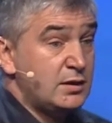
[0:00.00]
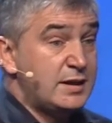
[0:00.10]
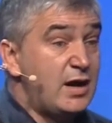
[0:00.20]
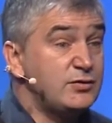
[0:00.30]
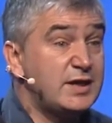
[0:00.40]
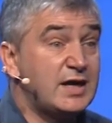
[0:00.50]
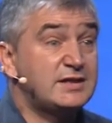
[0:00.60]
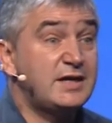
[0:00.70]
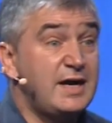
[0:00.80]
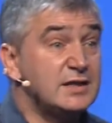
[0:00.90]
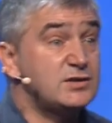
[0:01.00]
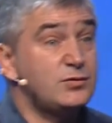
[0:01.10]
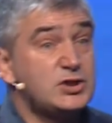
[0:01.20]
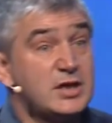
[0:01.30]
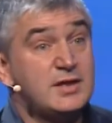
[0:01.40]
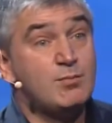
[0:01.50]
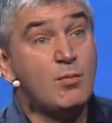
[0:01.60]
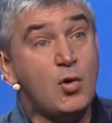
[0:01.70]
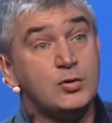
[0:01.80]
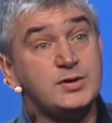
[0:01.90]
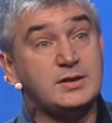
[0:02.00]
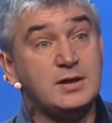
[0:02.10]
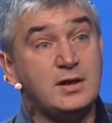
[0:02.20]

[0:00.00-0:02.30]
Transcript: Now there are trends which are the most